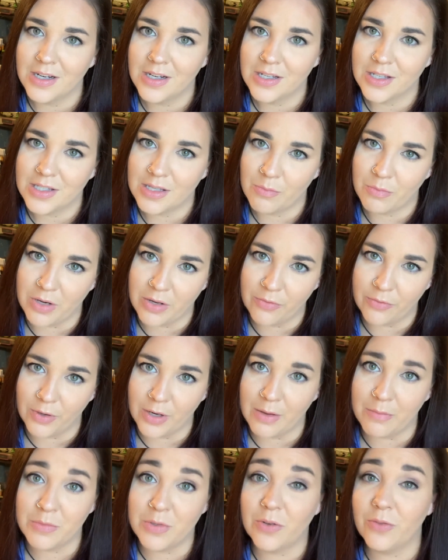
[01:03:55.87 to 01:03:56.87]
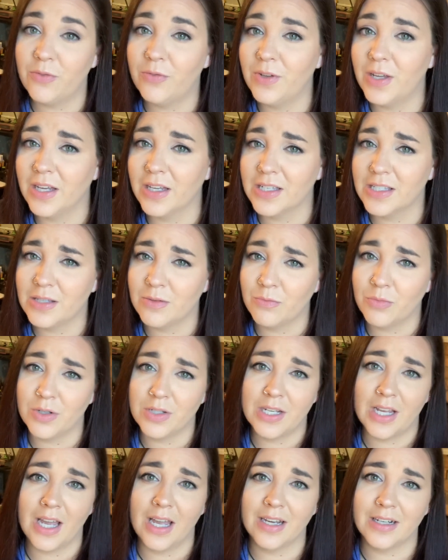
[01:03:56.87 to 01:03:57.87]
somebody for him to fix and
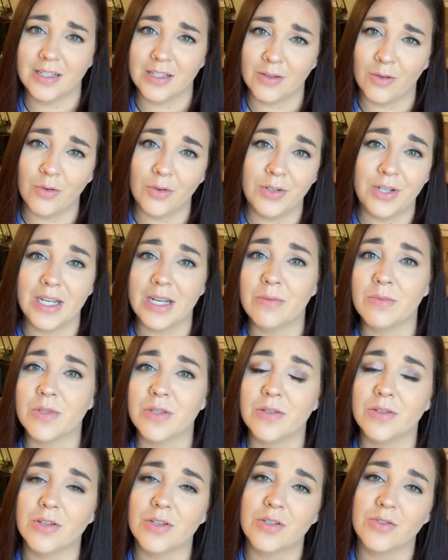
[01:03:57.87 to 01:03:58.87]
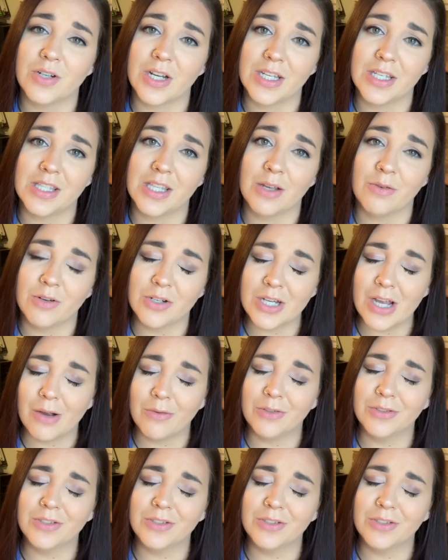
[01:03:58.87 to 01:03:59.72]
protect, and the whole damsel in distress thing, which I will